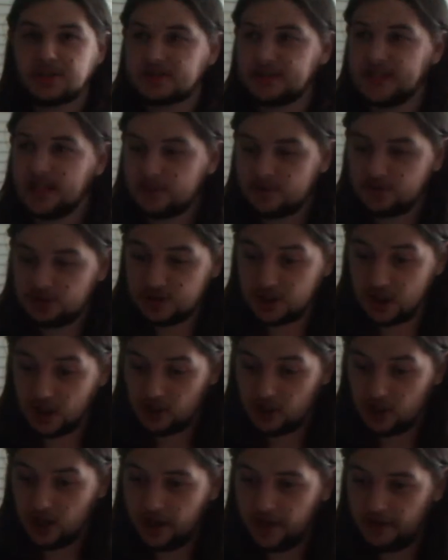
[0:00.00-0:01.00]
They was just
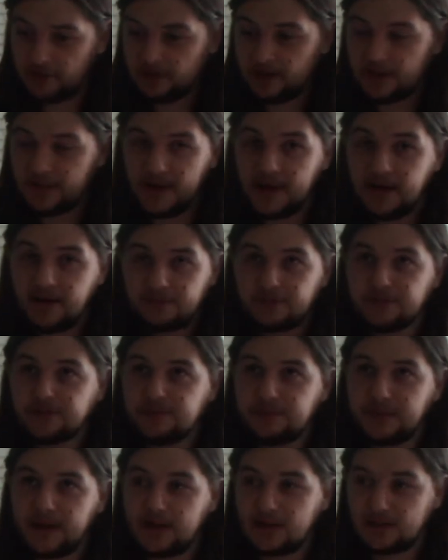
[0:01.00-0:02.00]
alive right there in front of
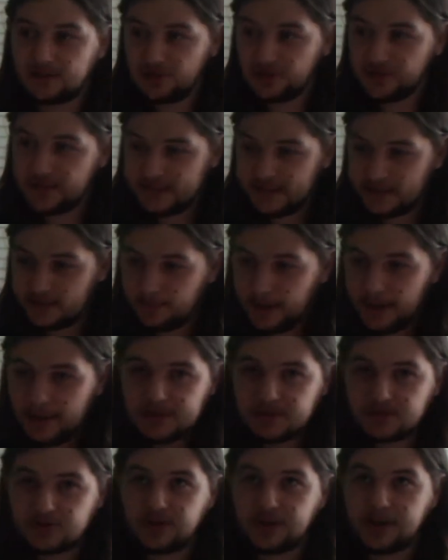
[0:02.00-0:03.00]
me, and I saw these little babies
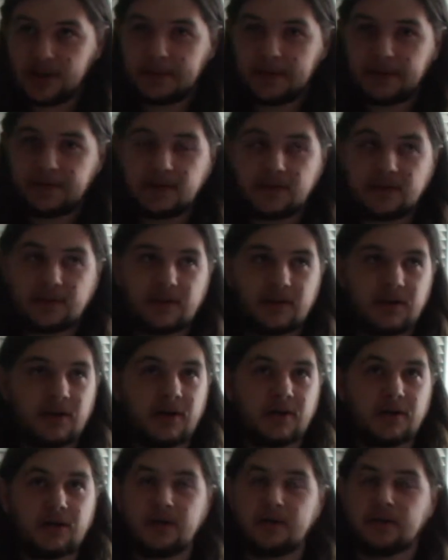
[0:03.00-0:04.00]
crawling about the
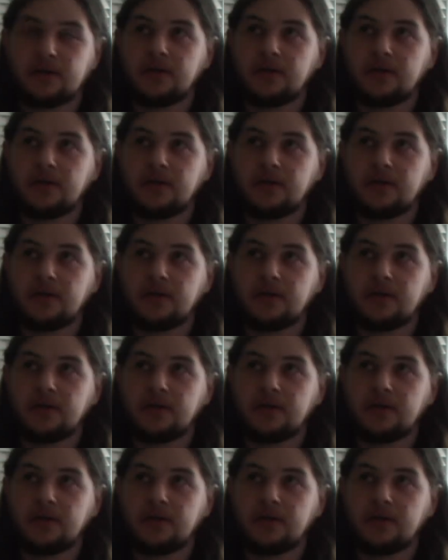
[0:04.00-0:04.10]
garden.